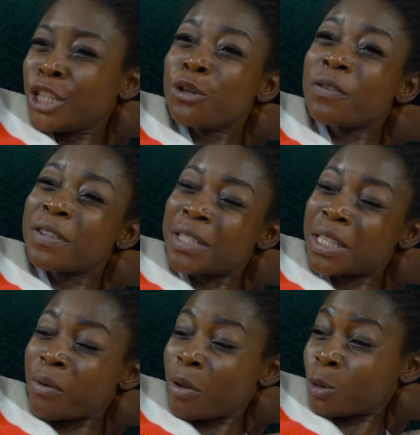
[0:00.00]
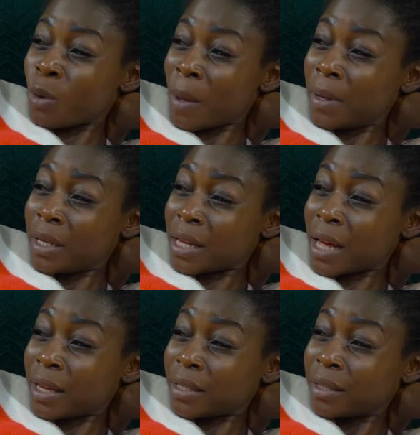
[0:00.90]
Did you even see the way he was wiping his
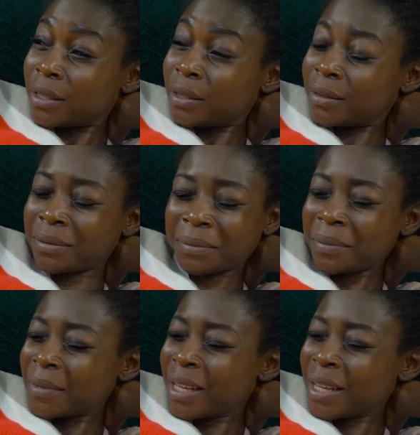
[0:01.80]
eyes? Hmm.